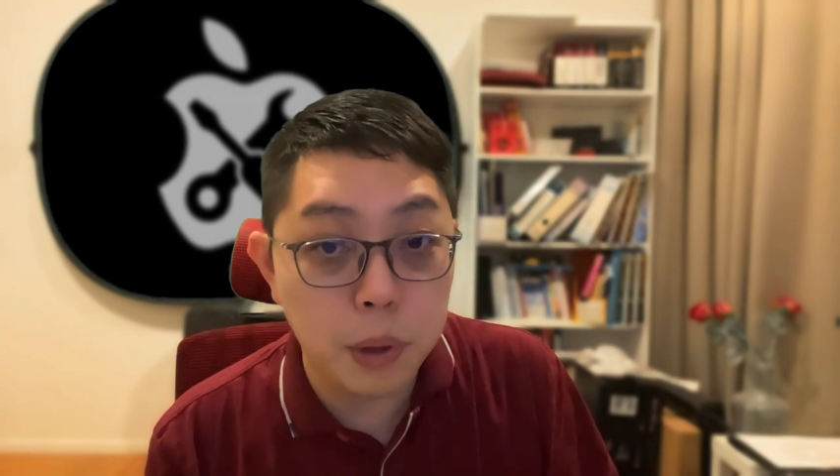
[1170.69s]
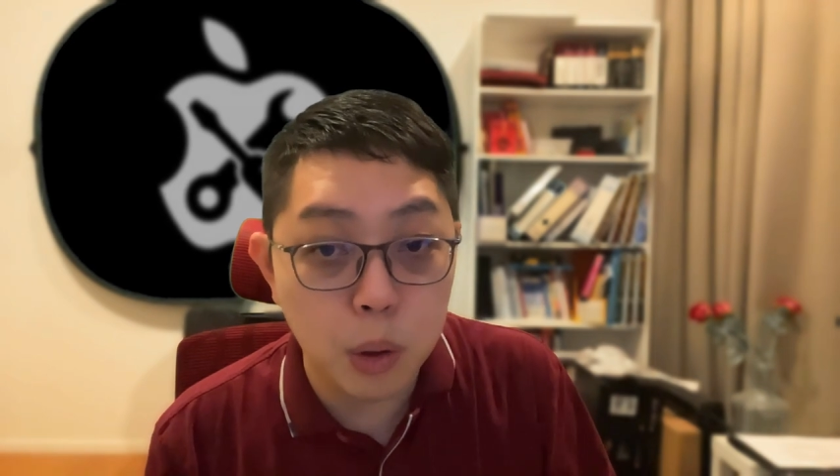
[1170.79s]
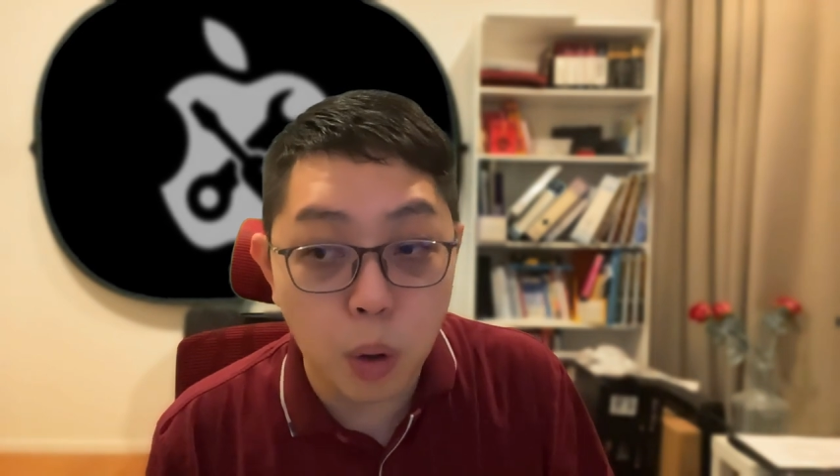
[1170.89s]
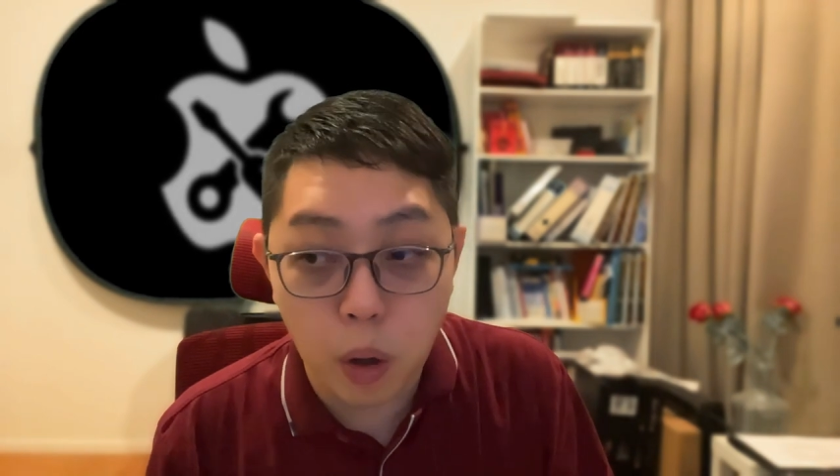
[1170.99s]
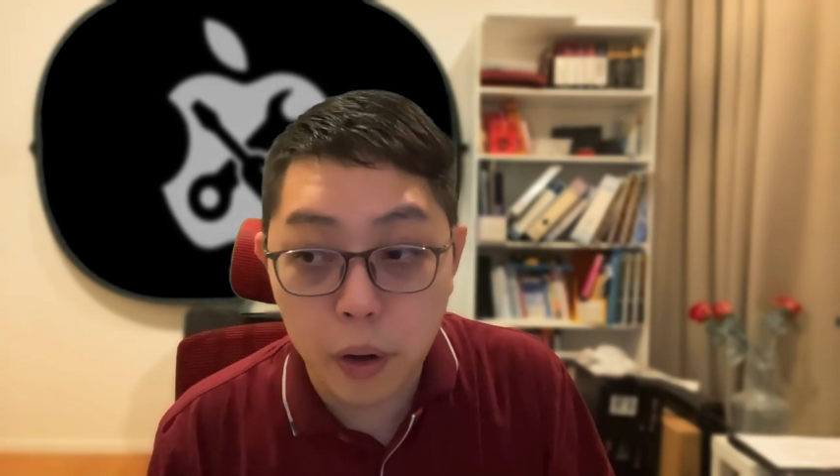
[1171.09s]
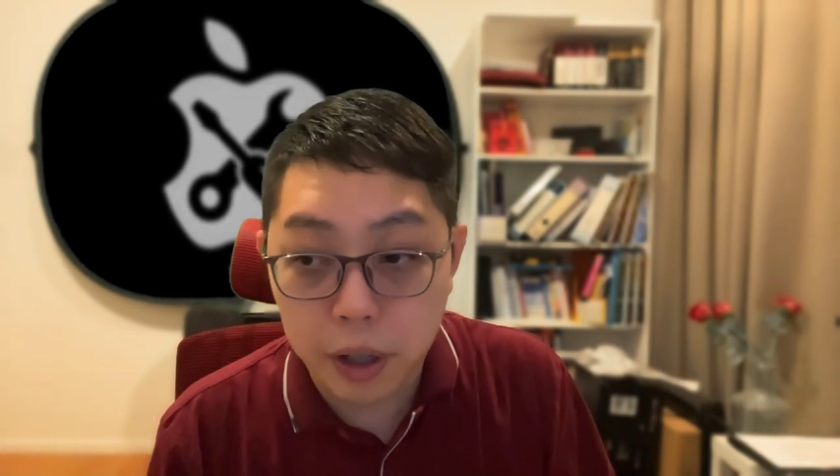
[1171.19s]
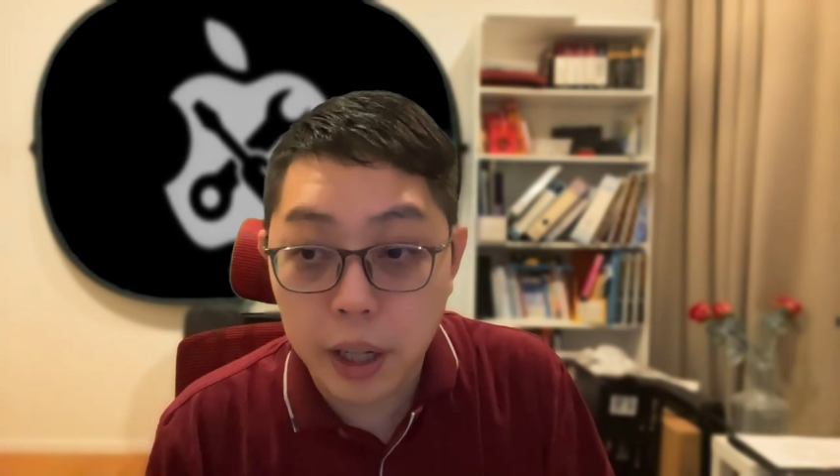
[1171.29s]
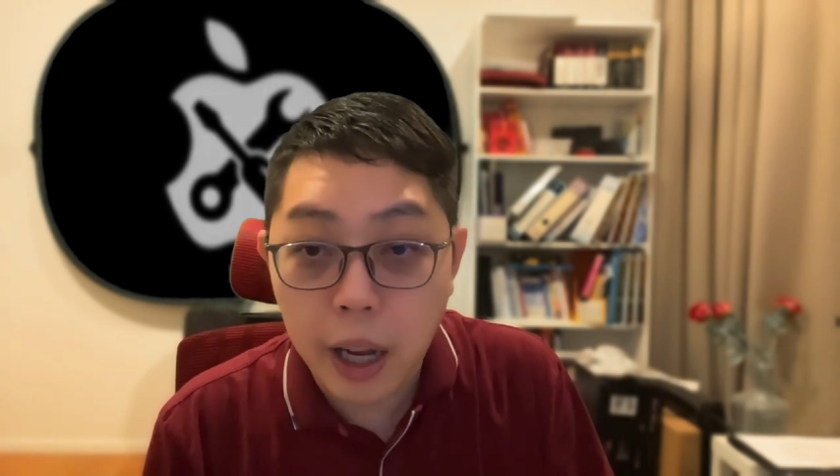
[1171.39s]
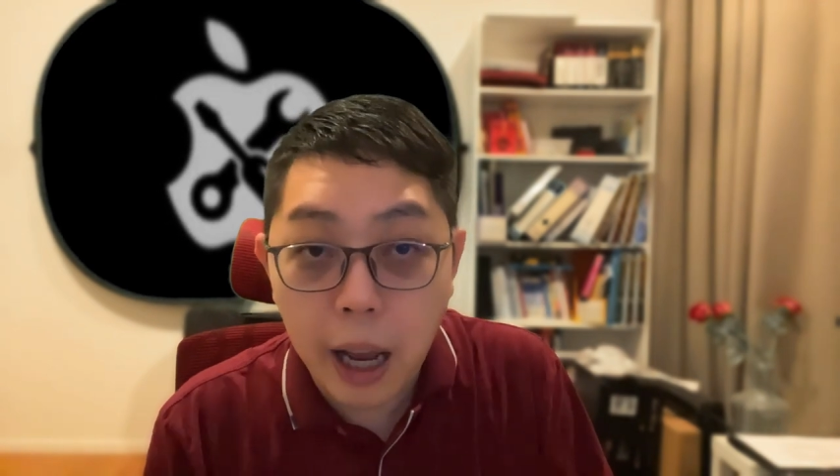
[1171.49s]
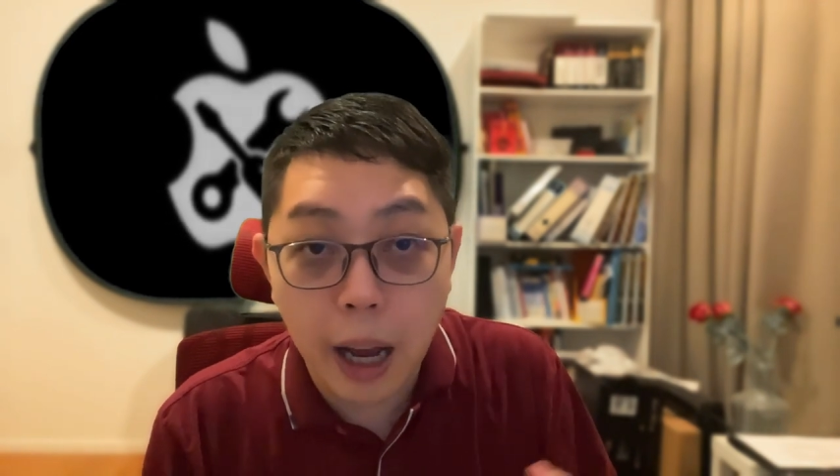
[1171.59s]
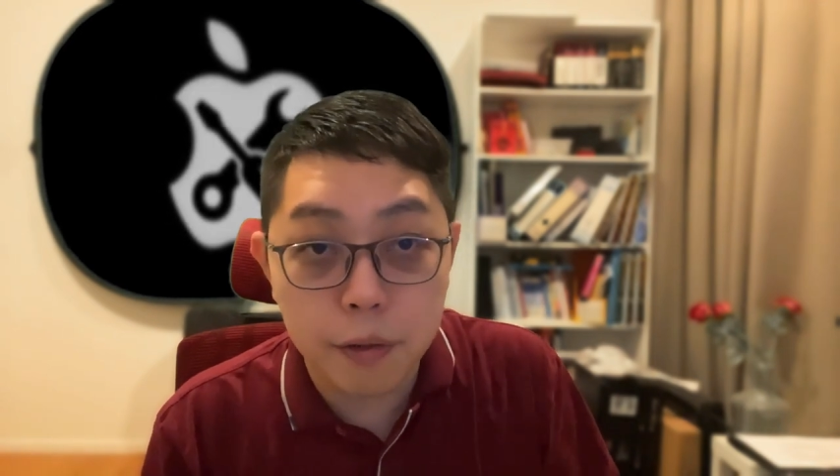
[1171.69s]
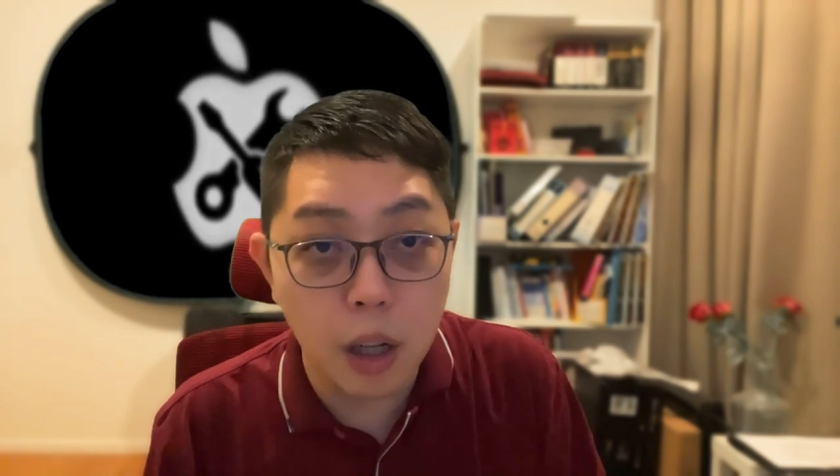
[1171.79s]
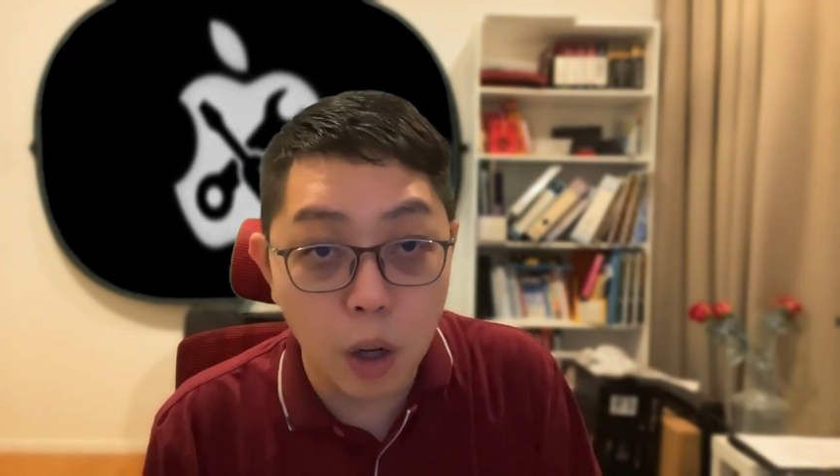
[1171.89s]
you already have